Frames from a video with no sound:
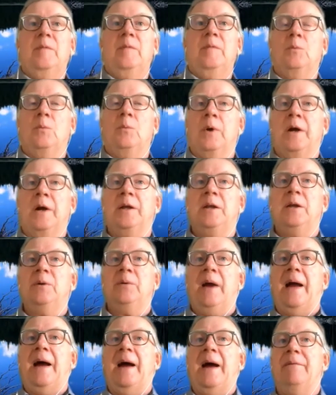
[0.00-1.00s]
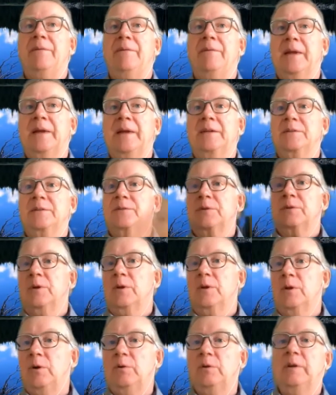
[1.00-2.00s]
where you have things through
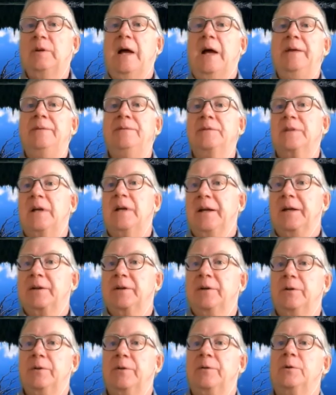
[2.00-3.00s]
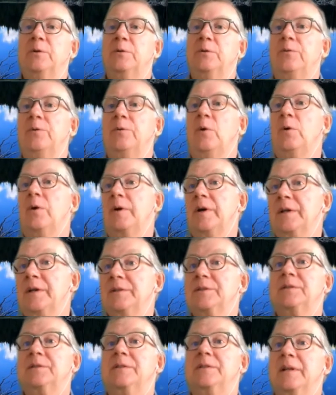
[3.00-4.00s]
the whole life cycle, through
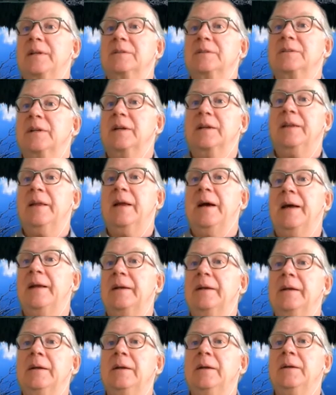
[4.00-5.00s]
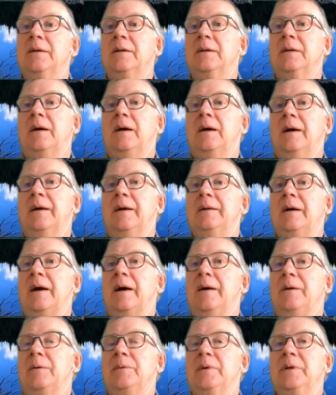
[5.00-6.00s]
forests, things like that,
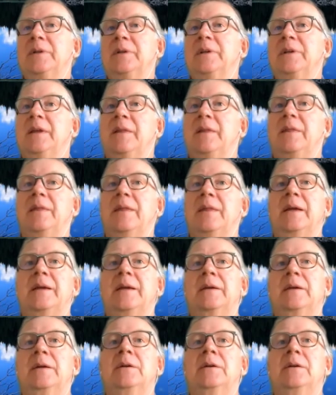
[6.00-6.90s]
I really think